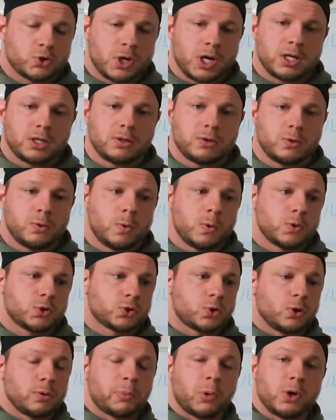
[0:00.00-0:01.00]
trying to
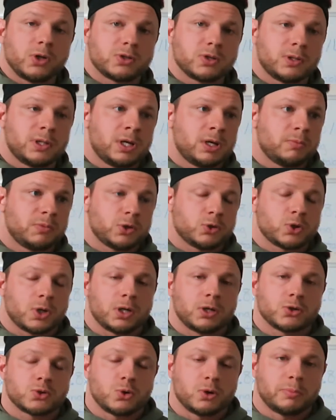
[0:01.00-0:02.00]
score points on them, they're
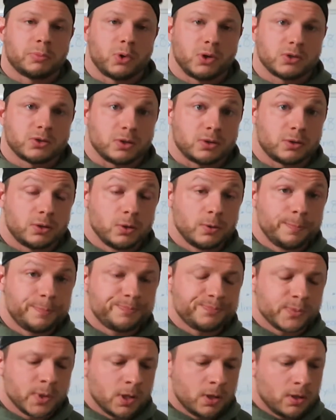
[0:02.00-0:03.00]
trying to score points on
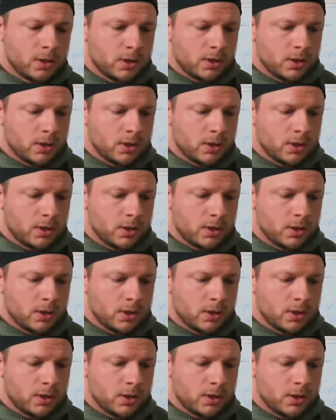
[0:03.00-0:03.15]
you.